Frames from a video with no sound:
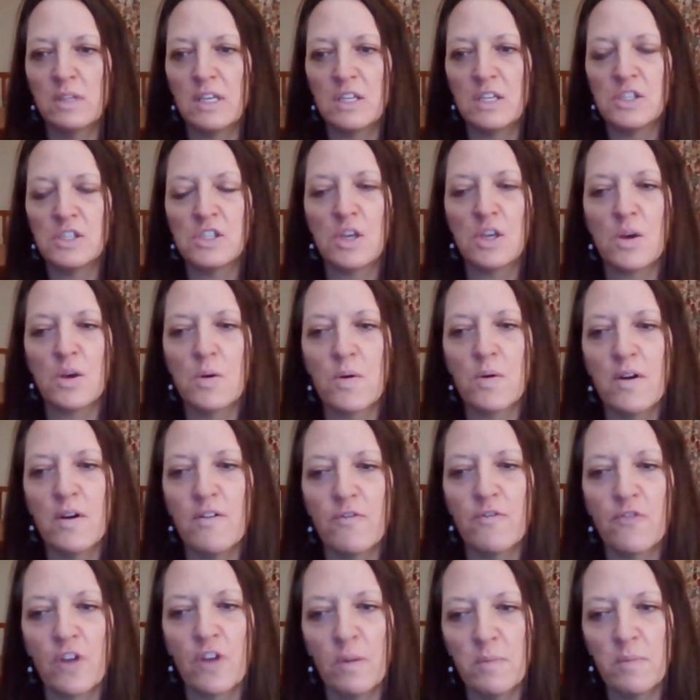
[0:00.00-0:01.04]
So
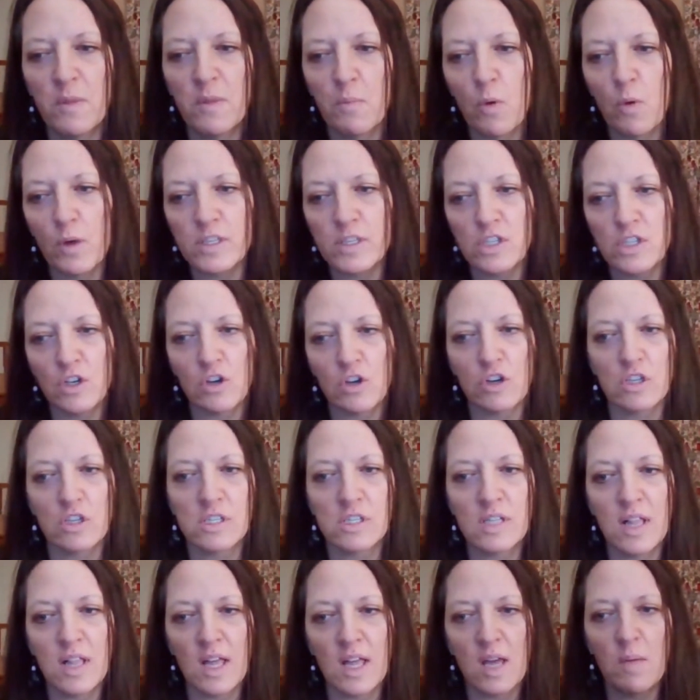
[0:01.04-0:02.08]
from the Boys and
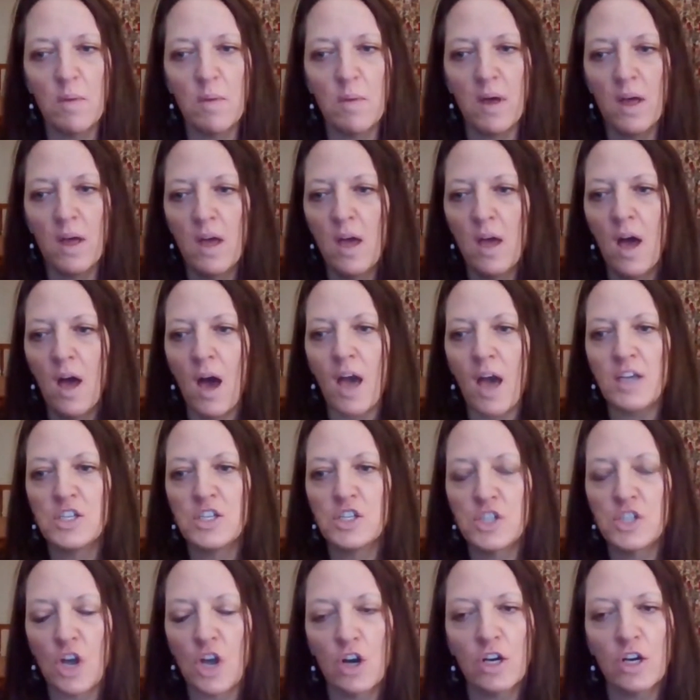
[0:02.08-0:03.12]
Girls Club, I
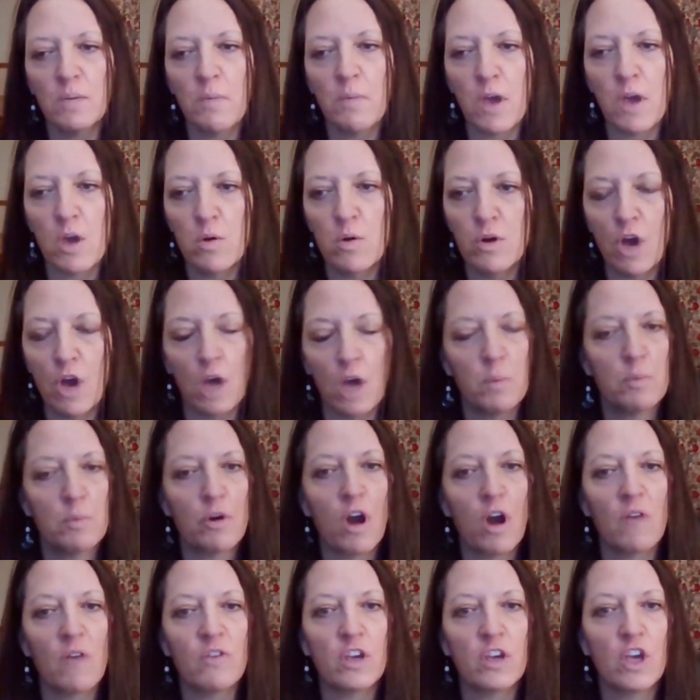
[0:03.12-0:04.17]
started my own
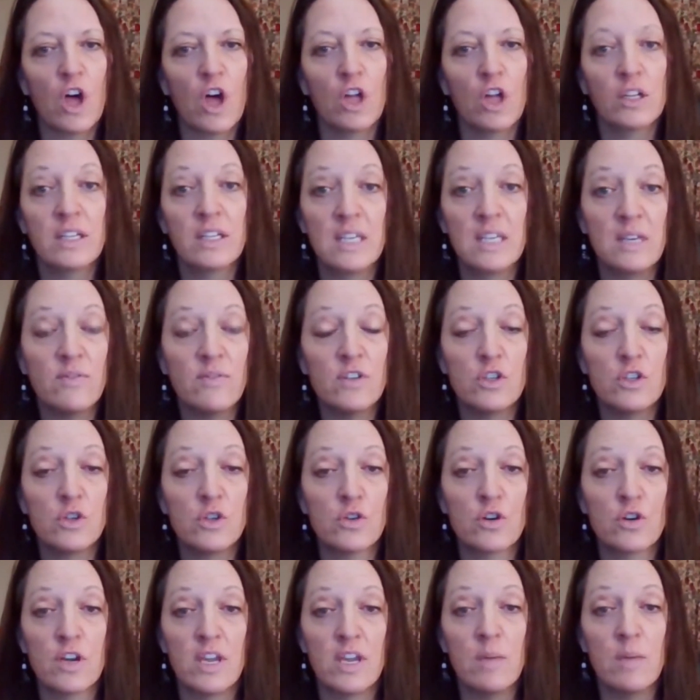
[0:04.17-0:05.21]
nonprofit called Given
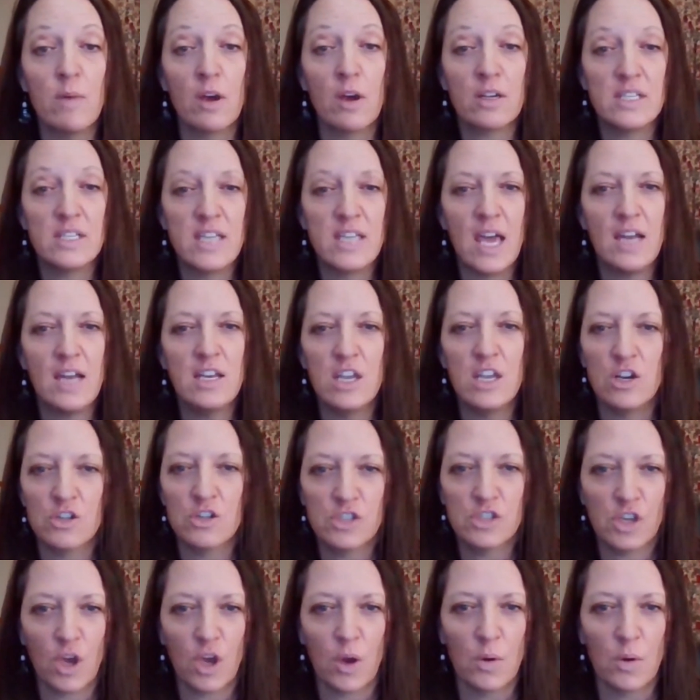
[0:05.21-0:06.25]
Tree about 10
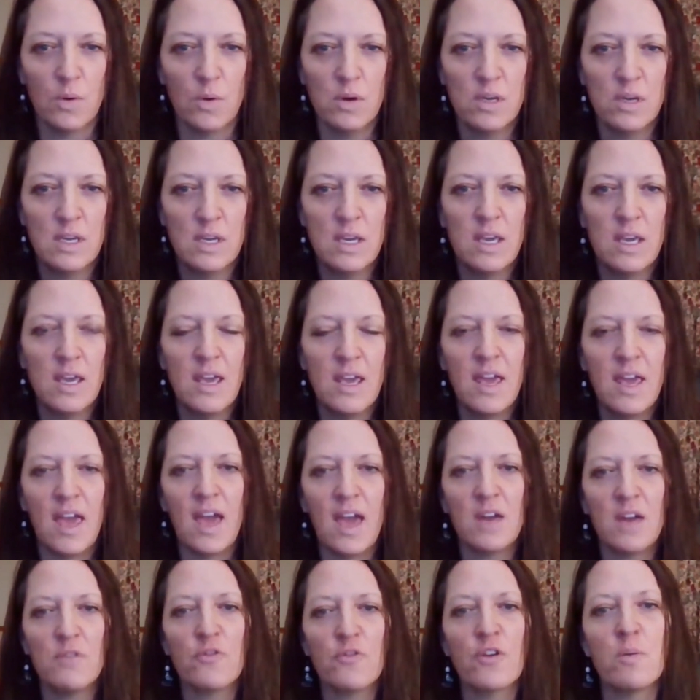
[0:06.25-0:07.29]
years ago.
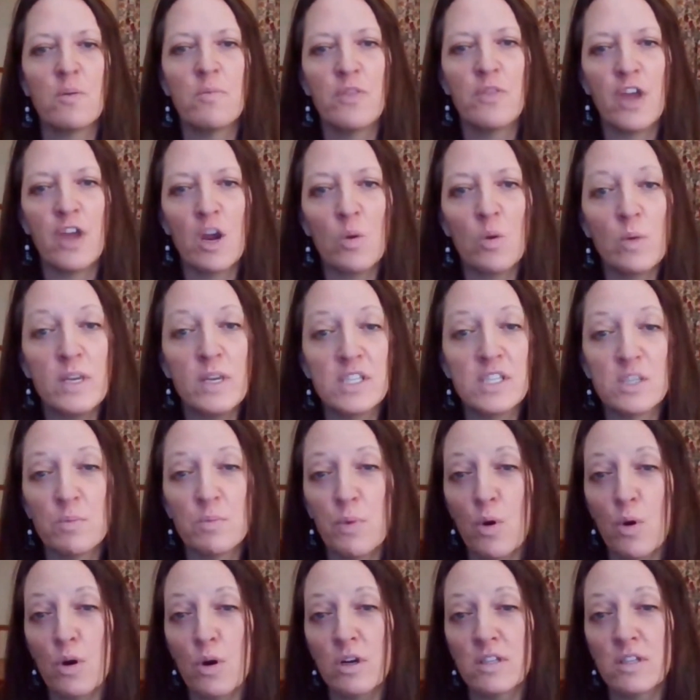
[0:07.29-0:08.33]
And from there, we
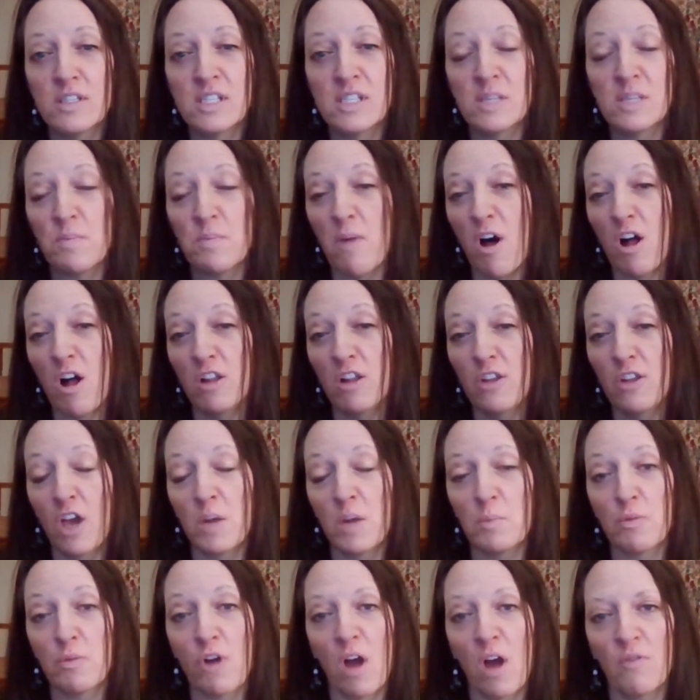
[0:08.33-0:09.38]
supported small
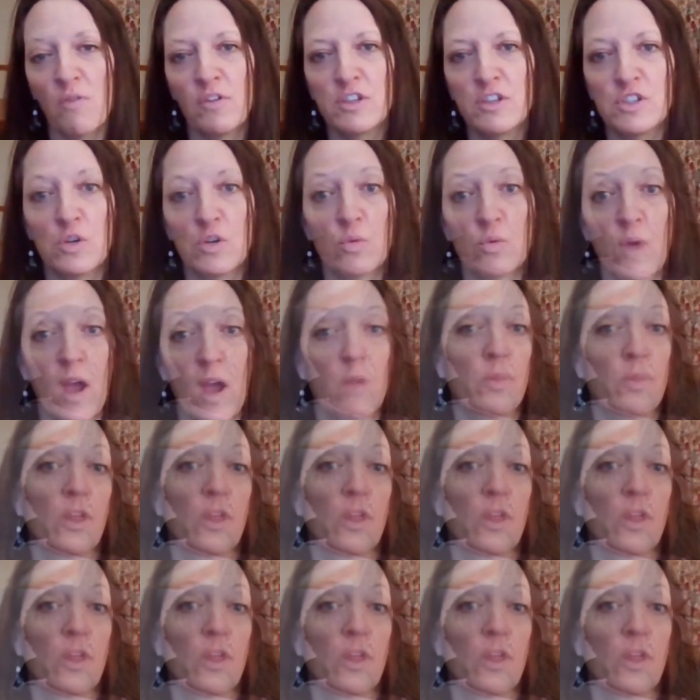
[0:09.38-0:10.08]
nonprofits around the